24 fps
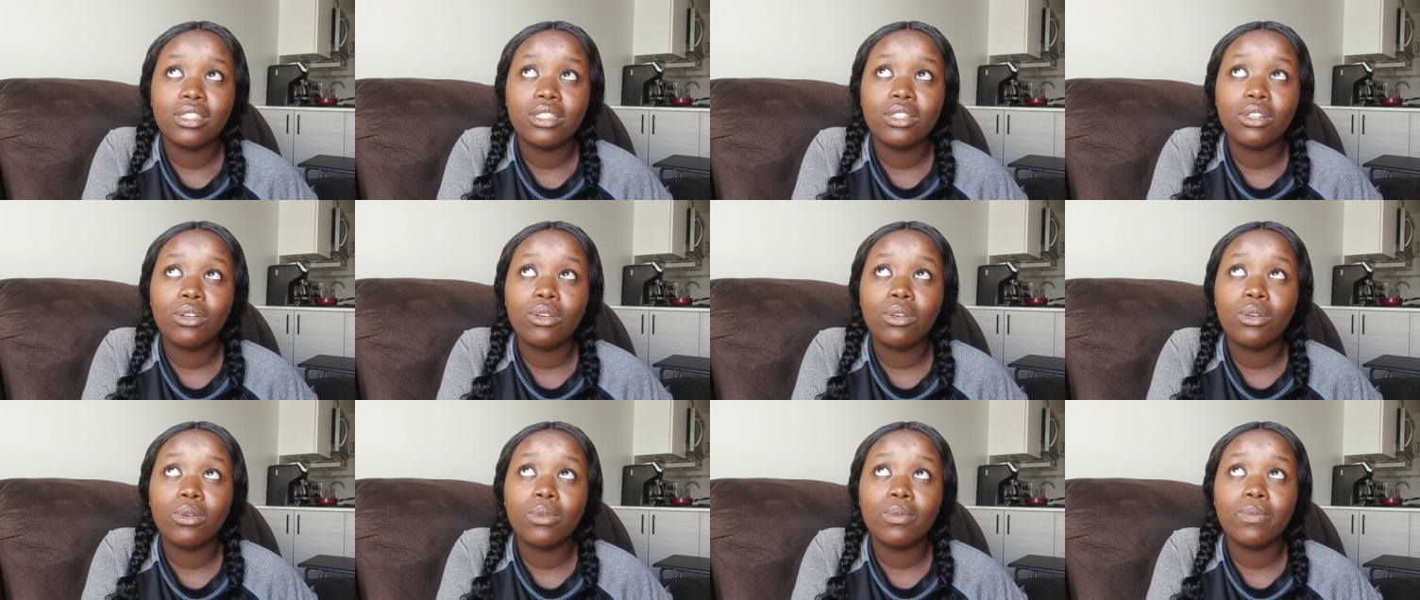
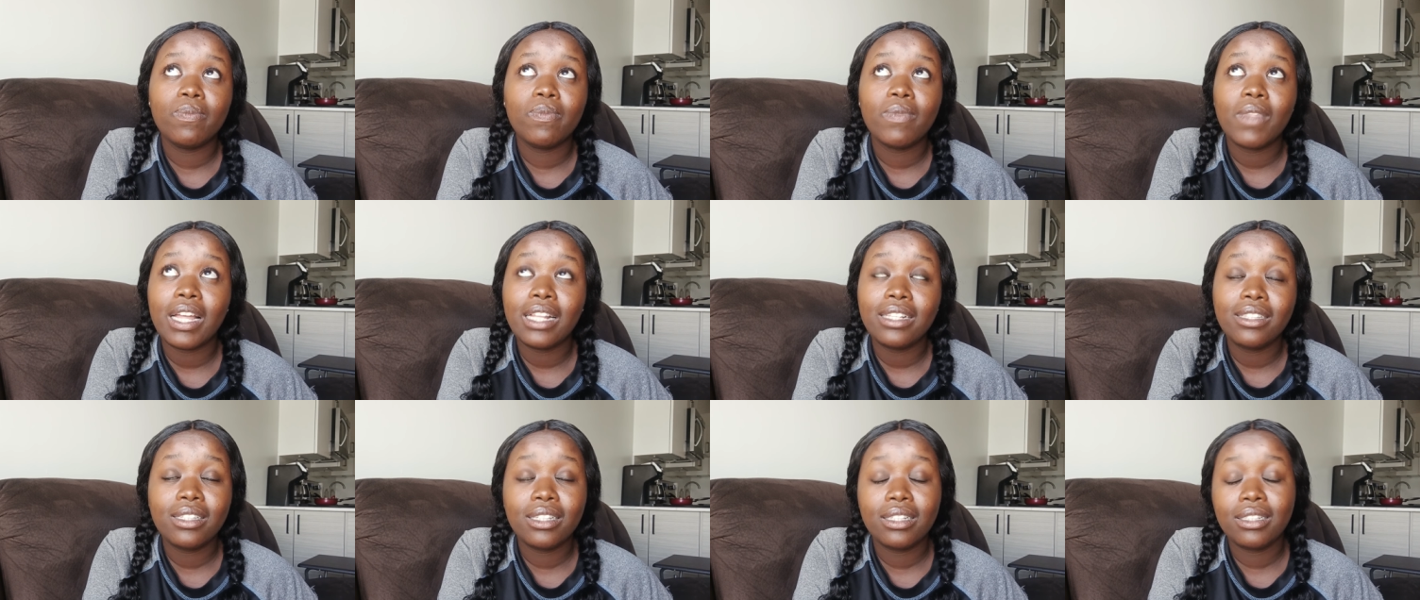so
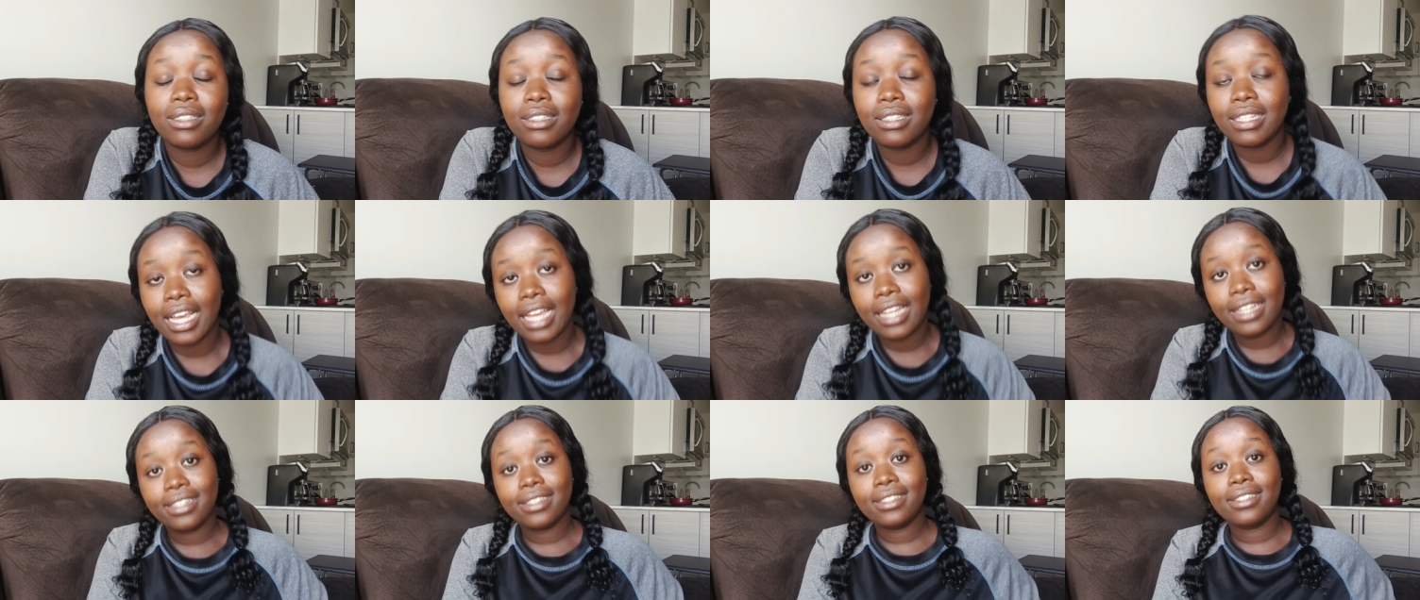that's it
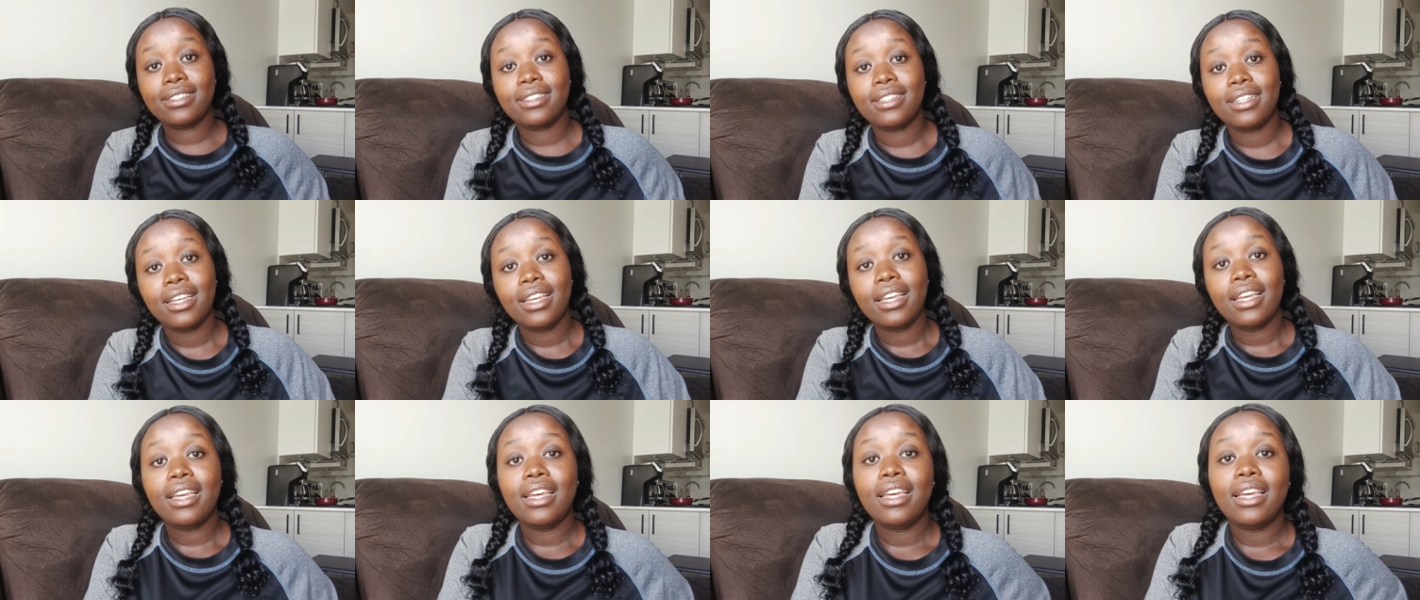guys
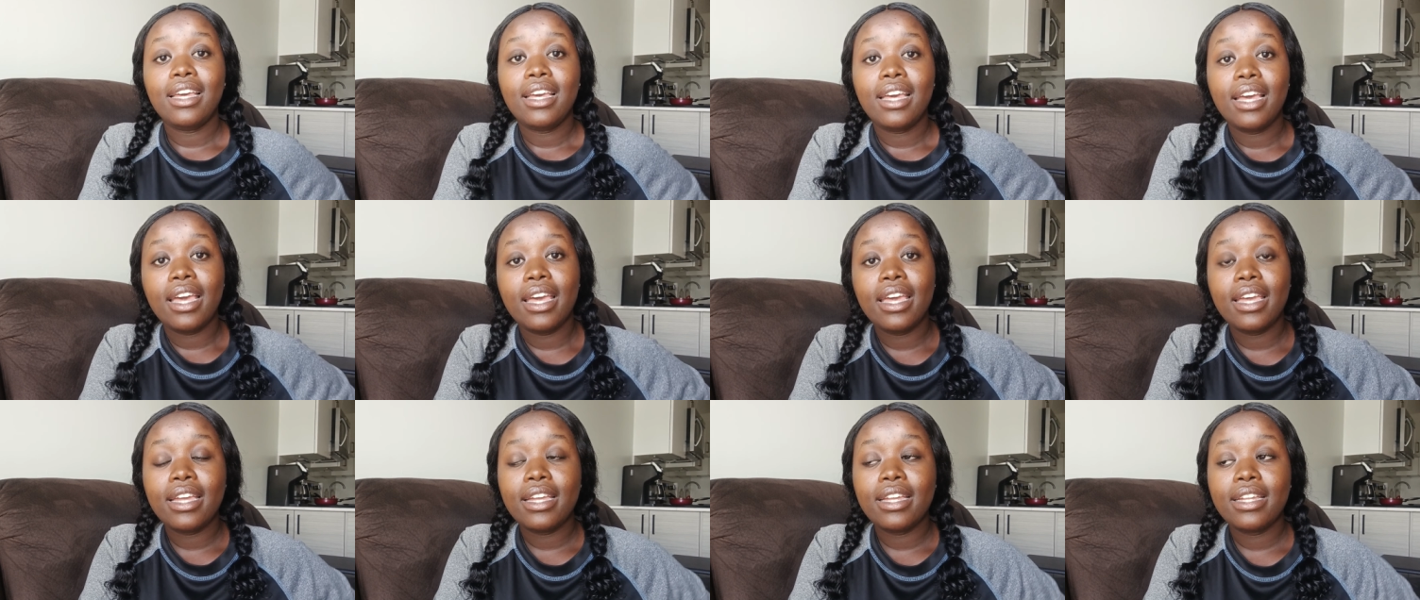
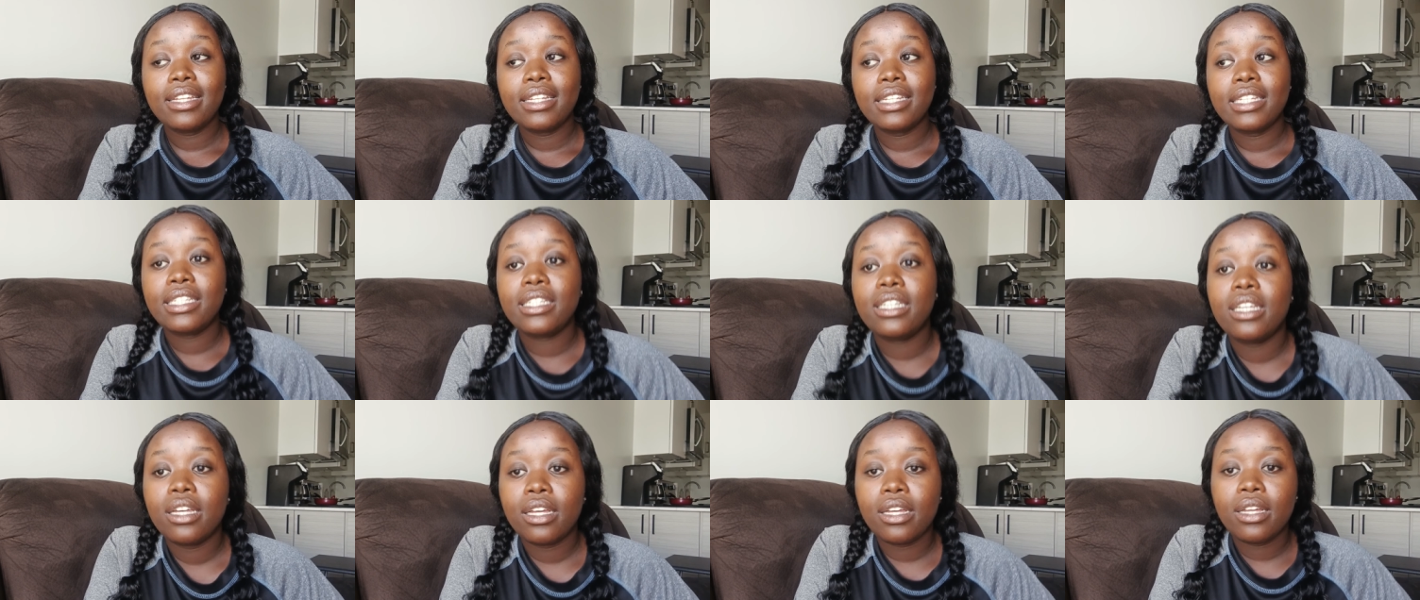
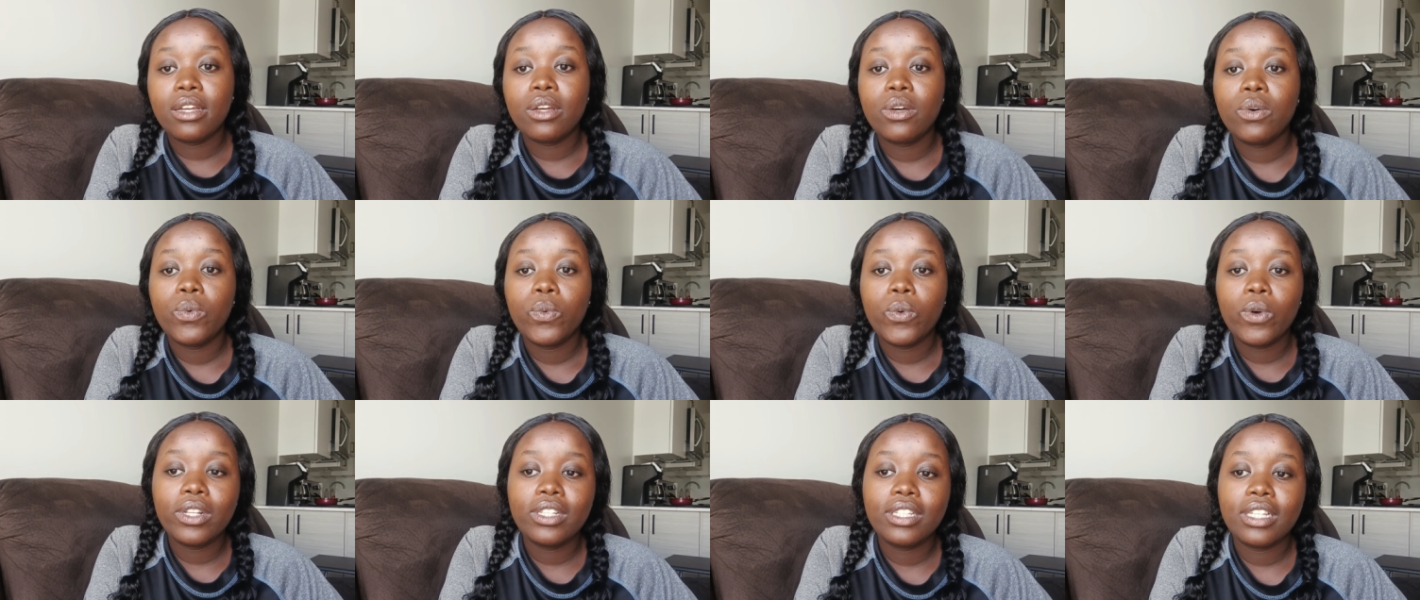and uh,
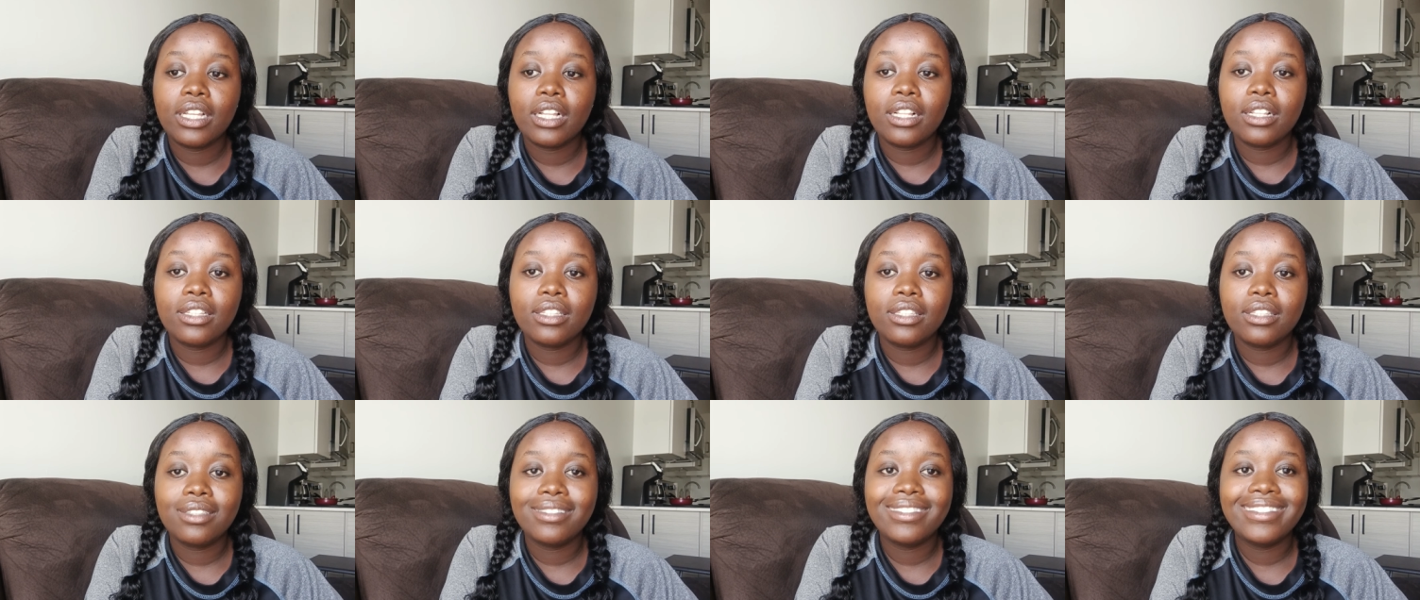what
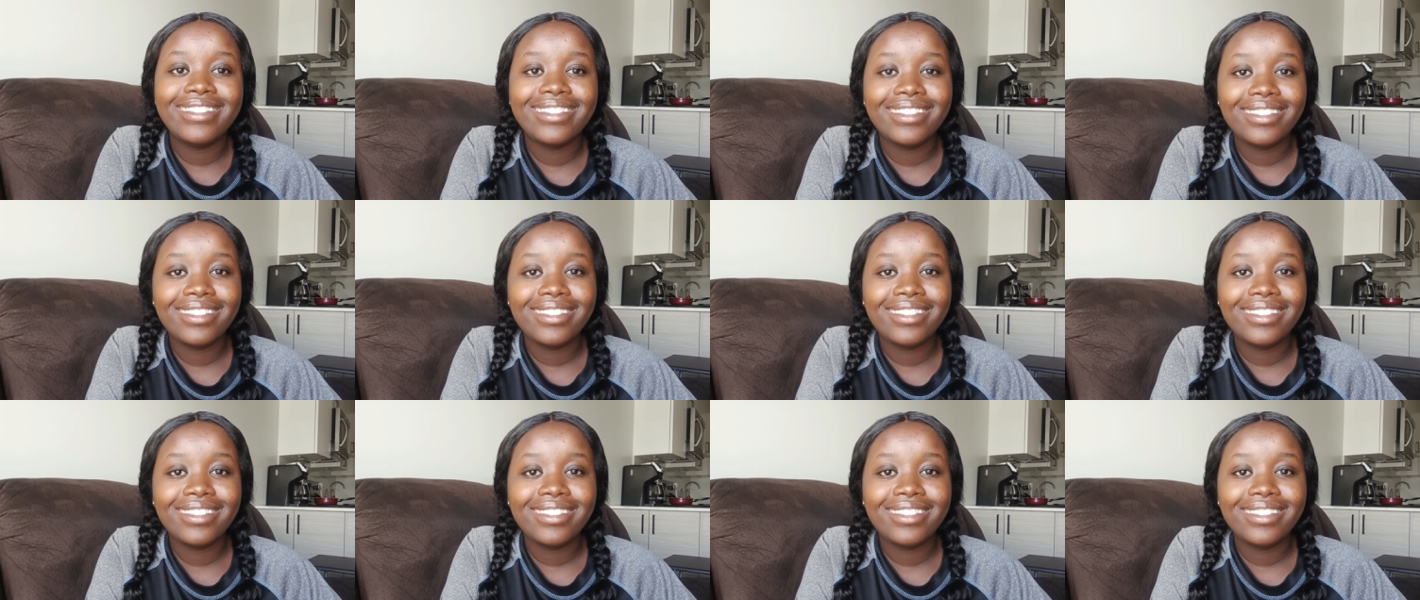else